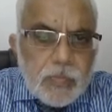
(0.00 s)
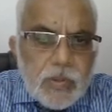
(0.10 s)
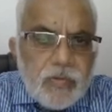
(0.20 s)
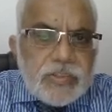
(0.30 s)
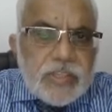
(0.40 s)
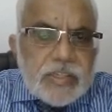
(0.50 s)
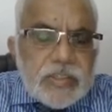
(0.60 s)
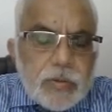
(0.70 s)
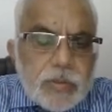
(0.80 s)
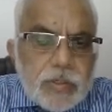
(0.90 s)
which sets
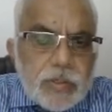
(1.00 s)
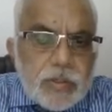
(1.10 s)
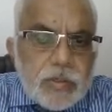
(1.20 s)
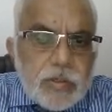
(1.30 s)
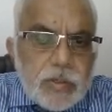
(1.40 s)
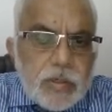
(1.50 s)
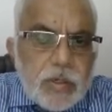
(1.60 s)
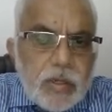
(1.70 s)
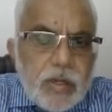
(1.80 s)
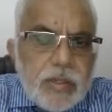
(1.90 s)
out
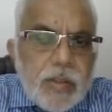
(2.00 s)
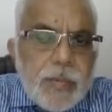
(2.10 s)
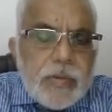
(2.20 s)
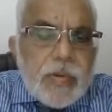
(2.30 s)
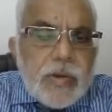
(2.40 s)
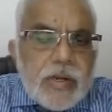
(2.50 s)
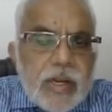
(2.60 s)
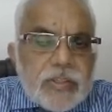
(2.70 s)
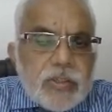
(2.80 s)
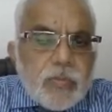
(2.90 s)
the minimum
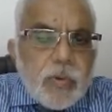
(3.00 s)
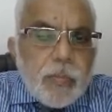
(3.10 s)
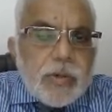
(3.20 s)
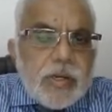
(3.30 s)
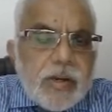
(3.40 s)
intellectual property